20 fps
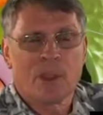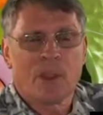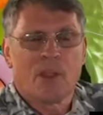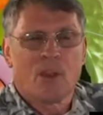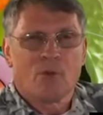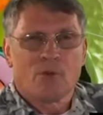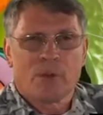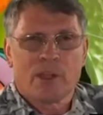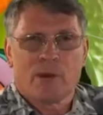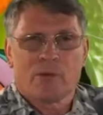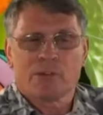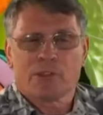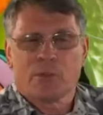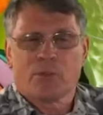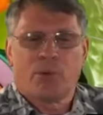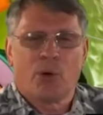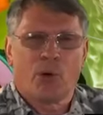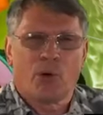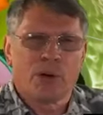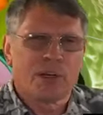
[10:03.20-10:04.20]
Well, that was a
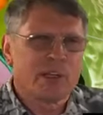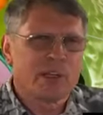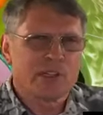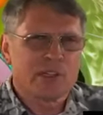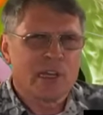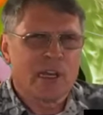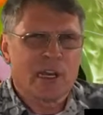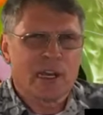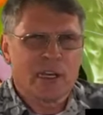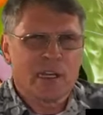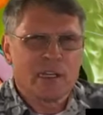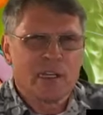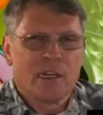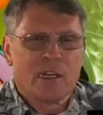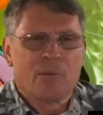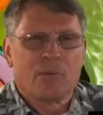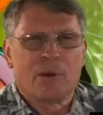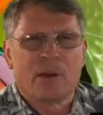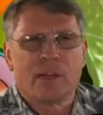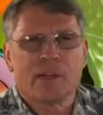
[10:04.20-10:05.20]
poor design,
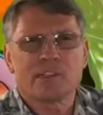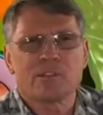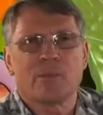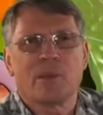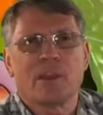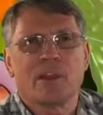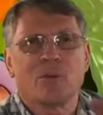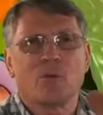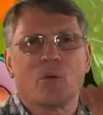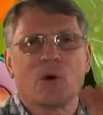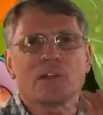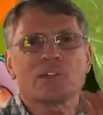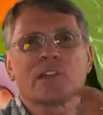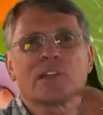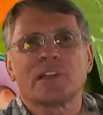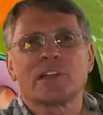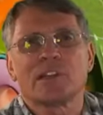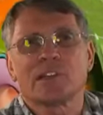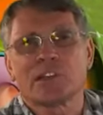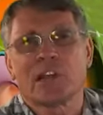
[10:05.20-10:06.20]
but it doesn't mean it
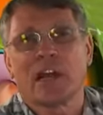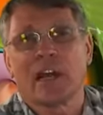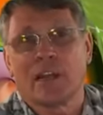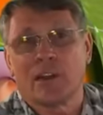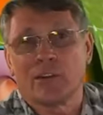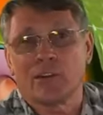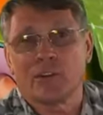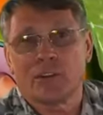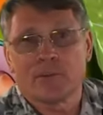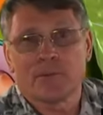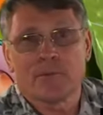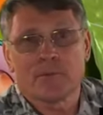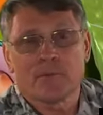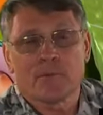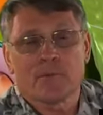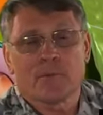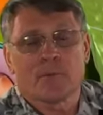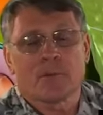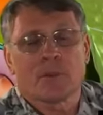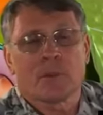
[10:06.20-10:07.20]
wasn't designed.
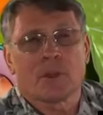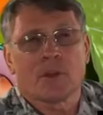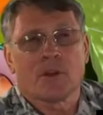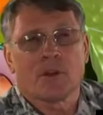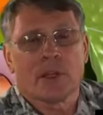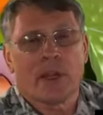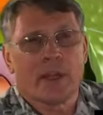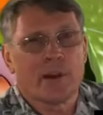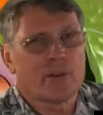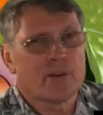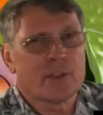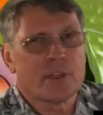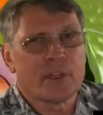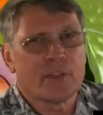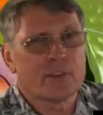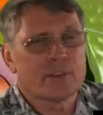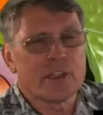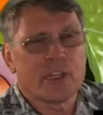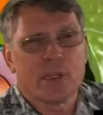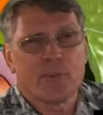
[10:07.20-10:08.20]
Okay, I don't think
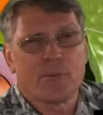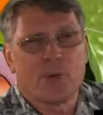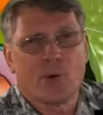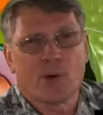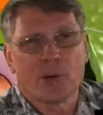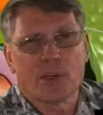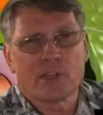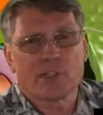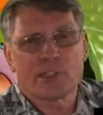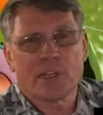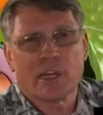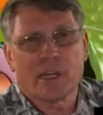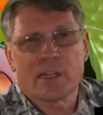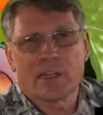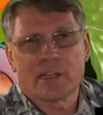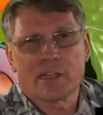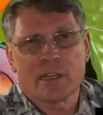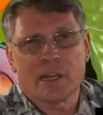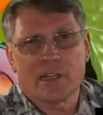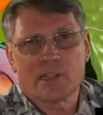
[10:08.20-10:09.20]
there's any poor design
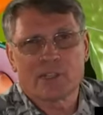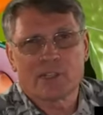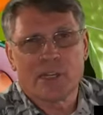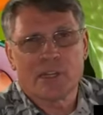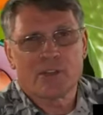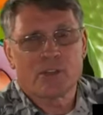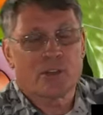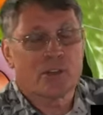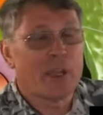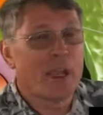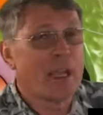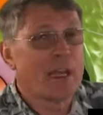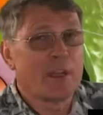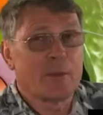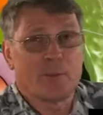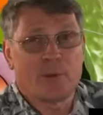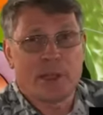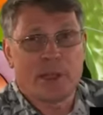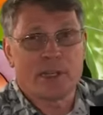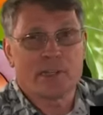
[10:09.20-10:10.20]
in God's nature
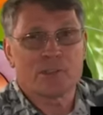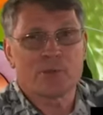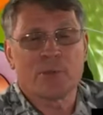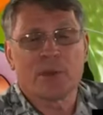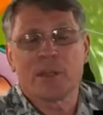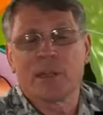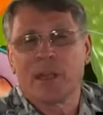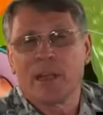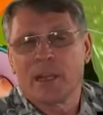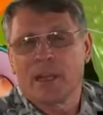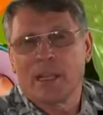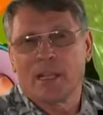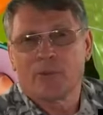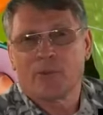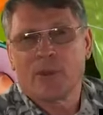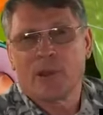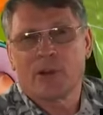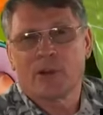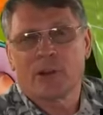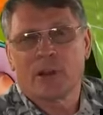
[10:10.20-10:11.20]
any place, but
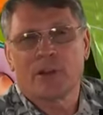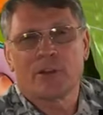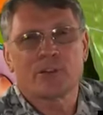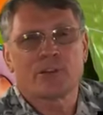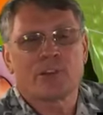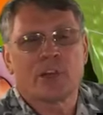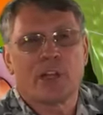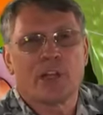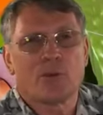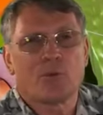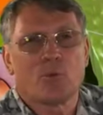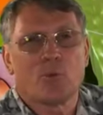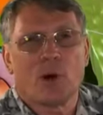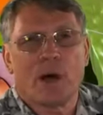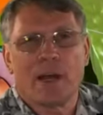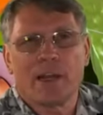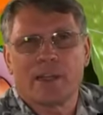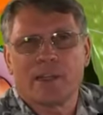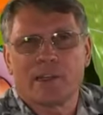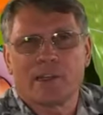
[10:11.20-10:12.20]
if we don't understand
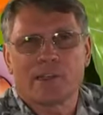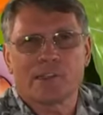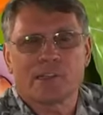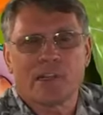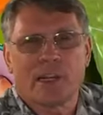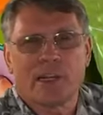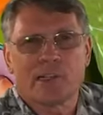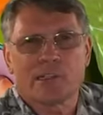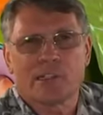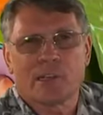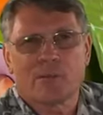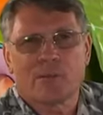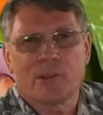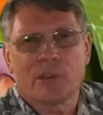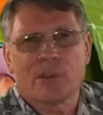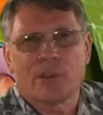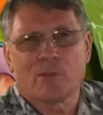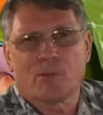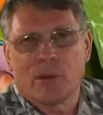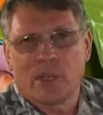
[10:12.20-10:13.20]
why he designed
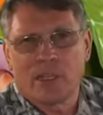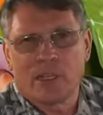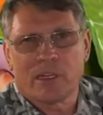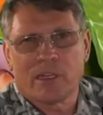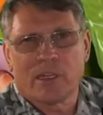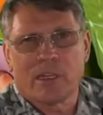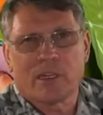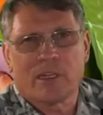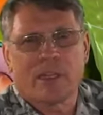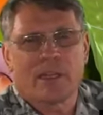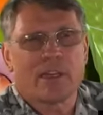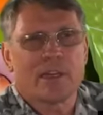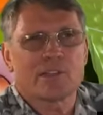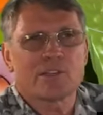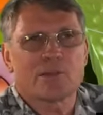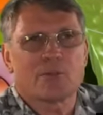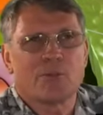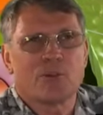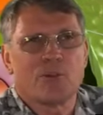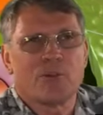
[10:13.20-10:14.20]
something the way he did, that
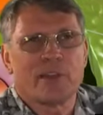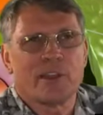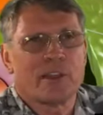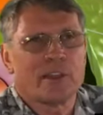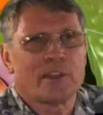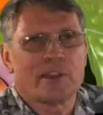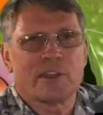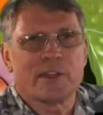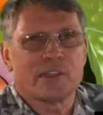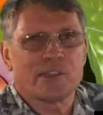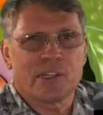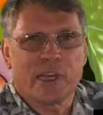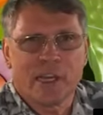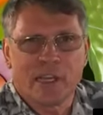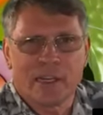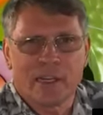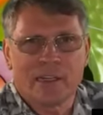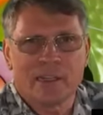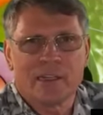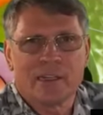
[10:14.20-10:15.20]
doesn't prove he didn't
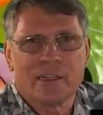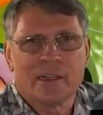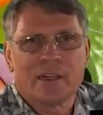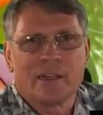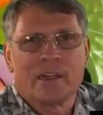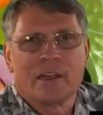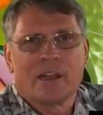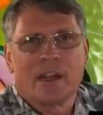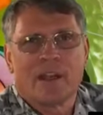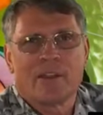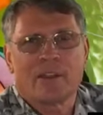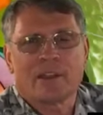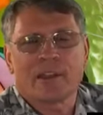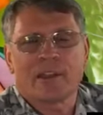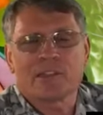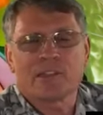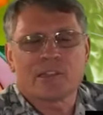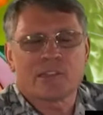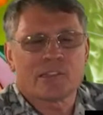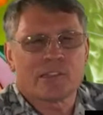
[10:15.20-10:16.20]
design it. I think
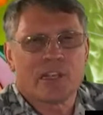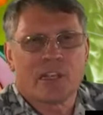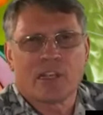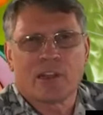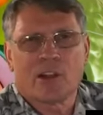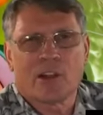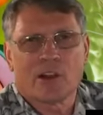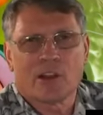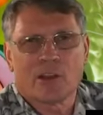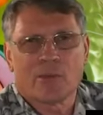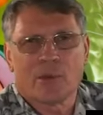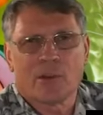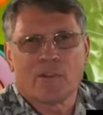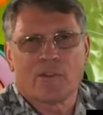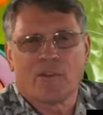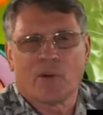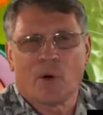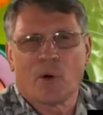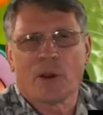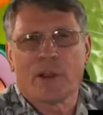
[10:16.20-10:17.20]
that's a silly argument
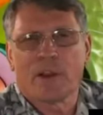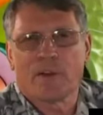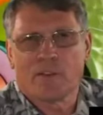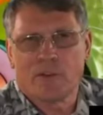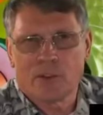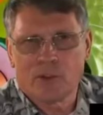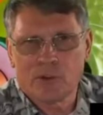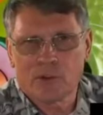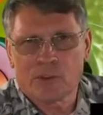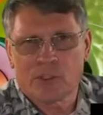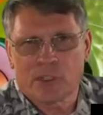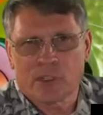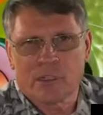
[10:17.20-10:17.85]
for evolution,